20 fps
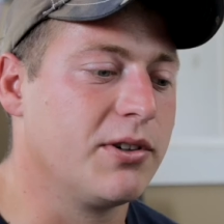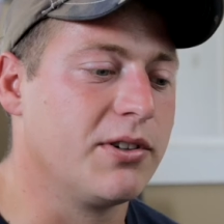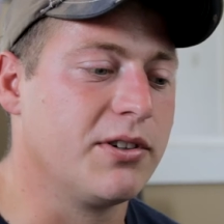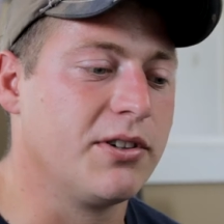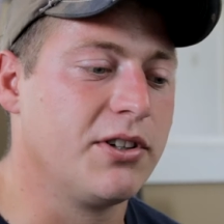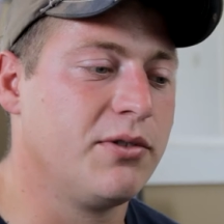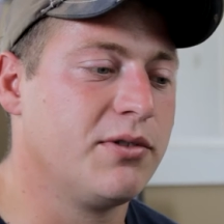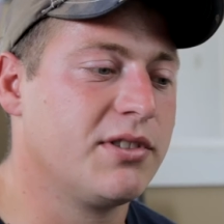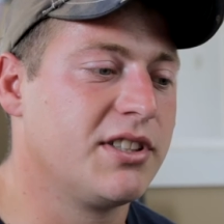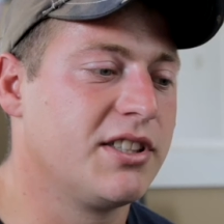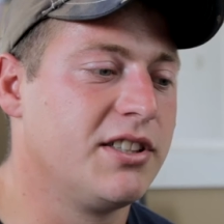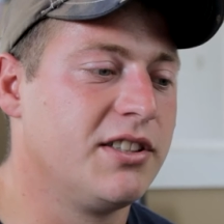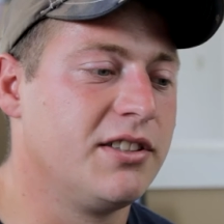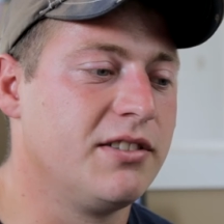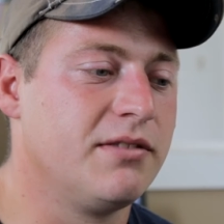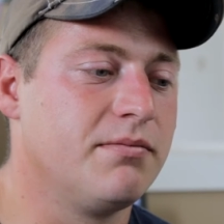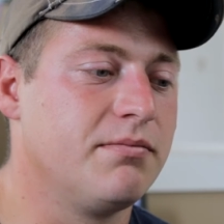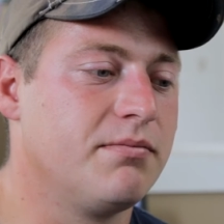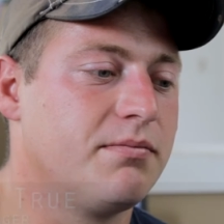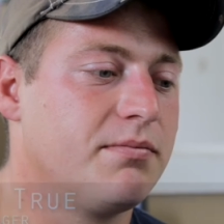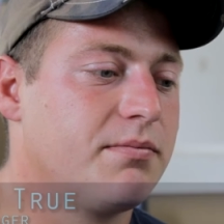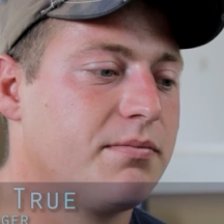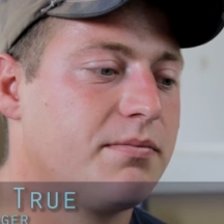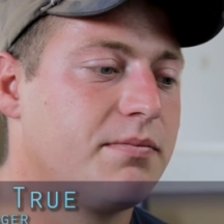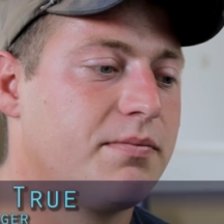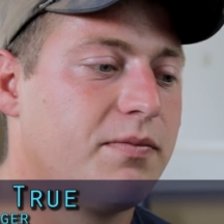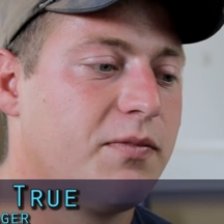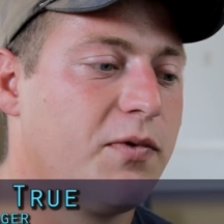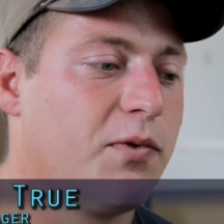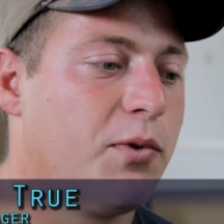are using
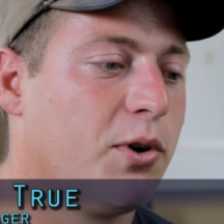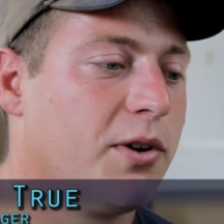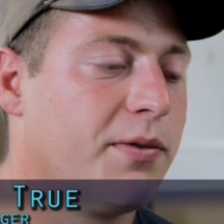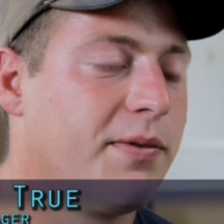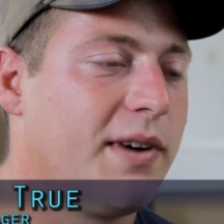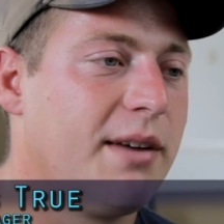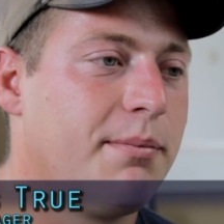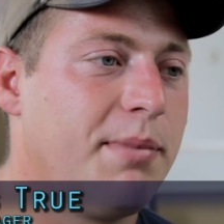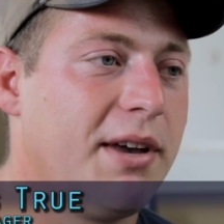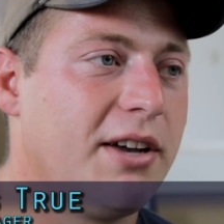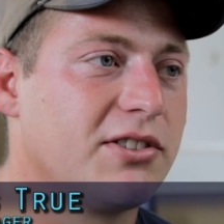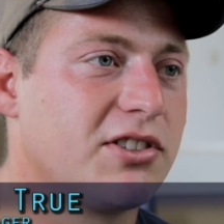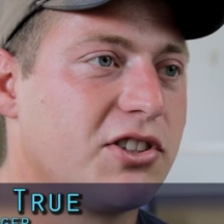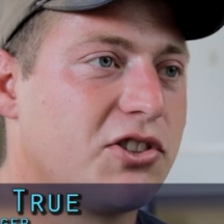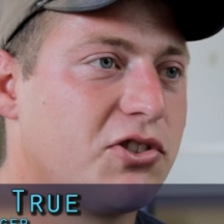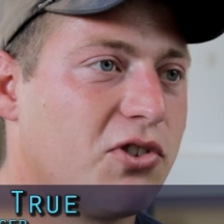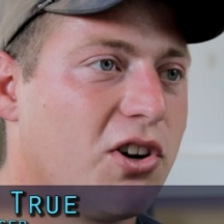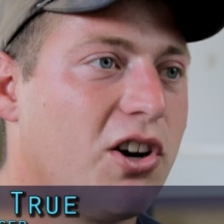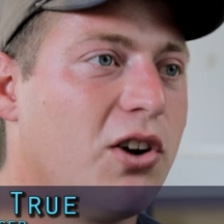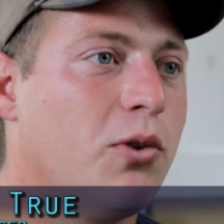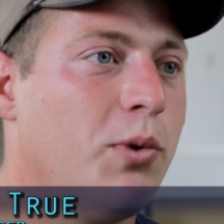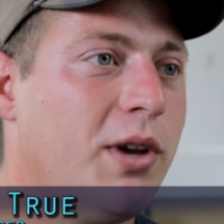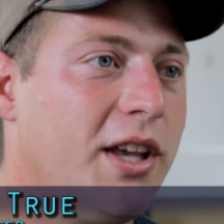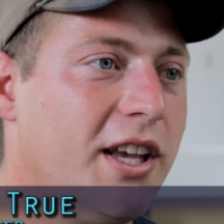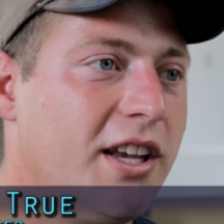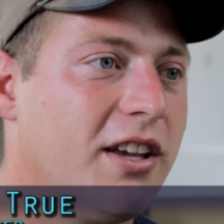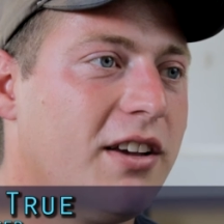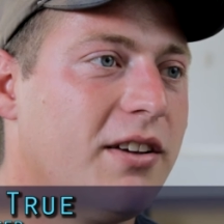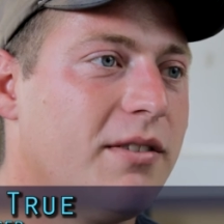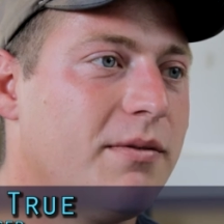four or five bales of straw a
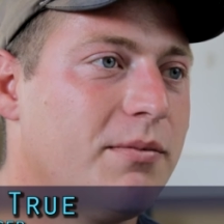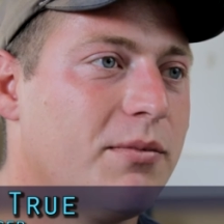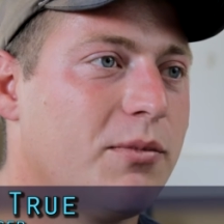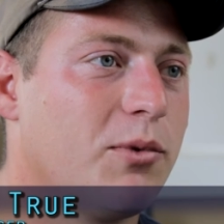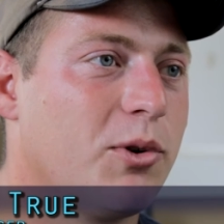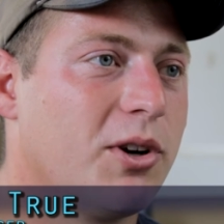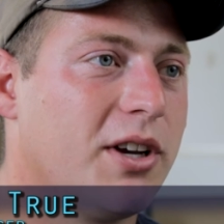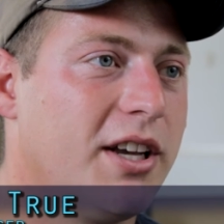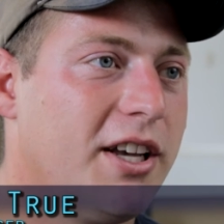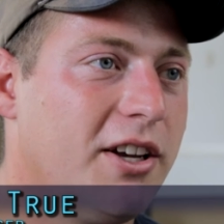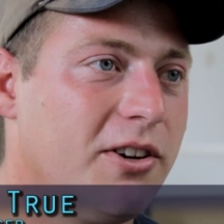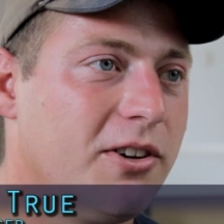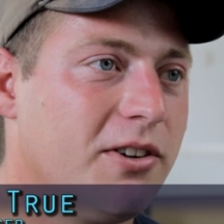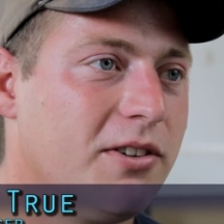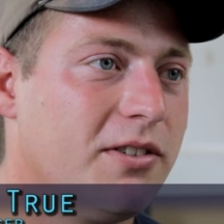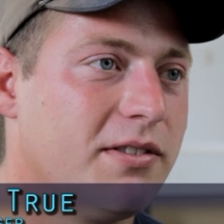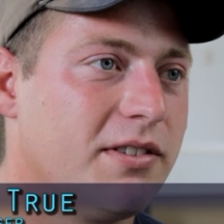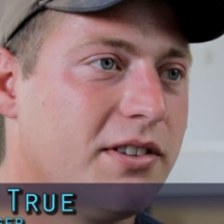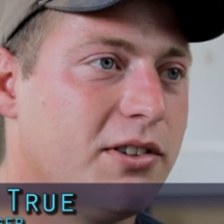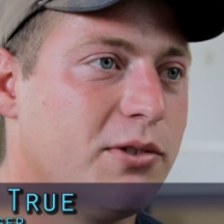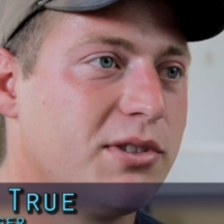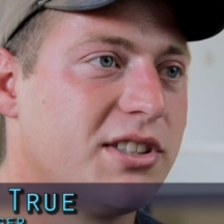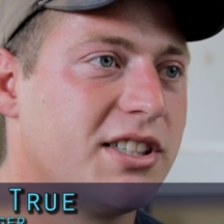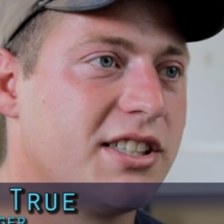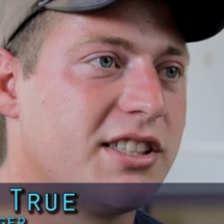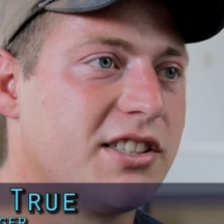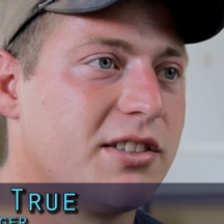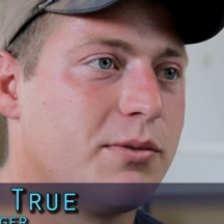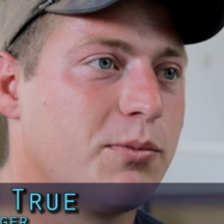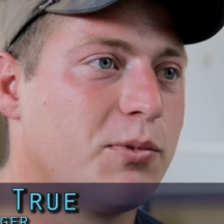week we're here new
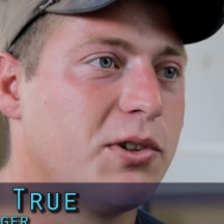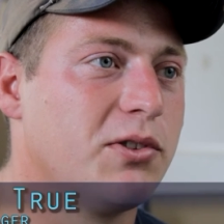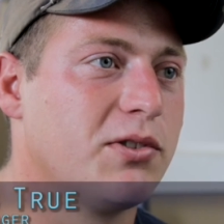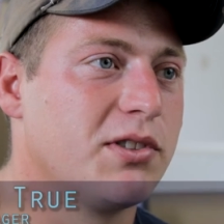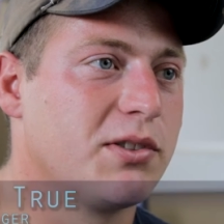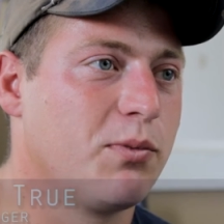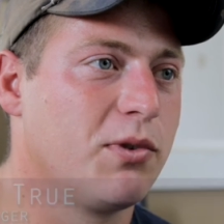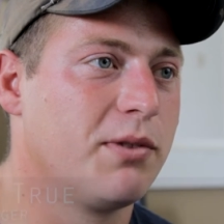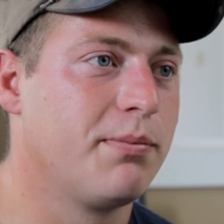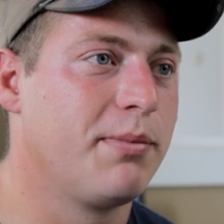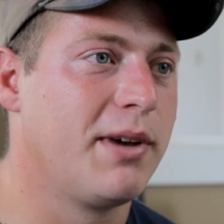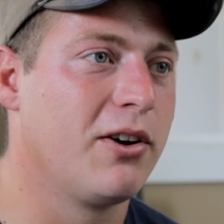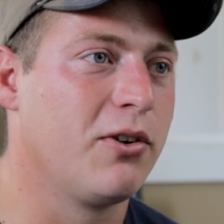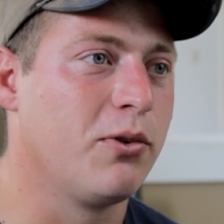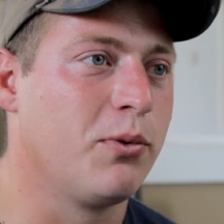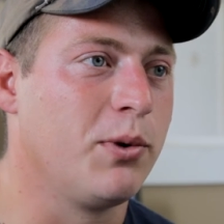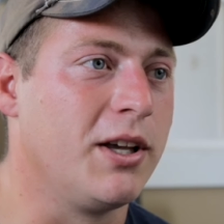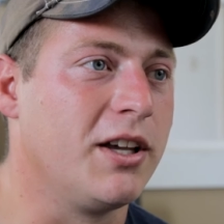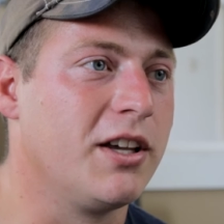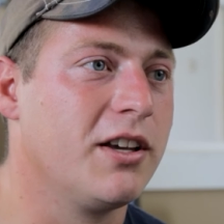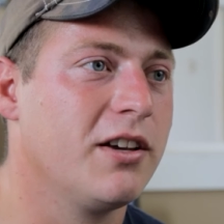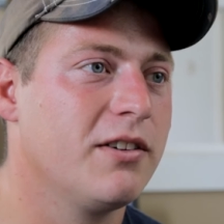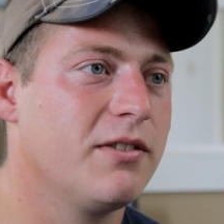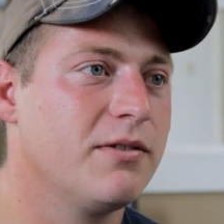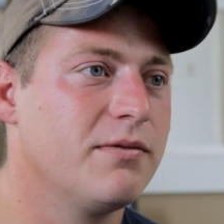system we're using one bale a week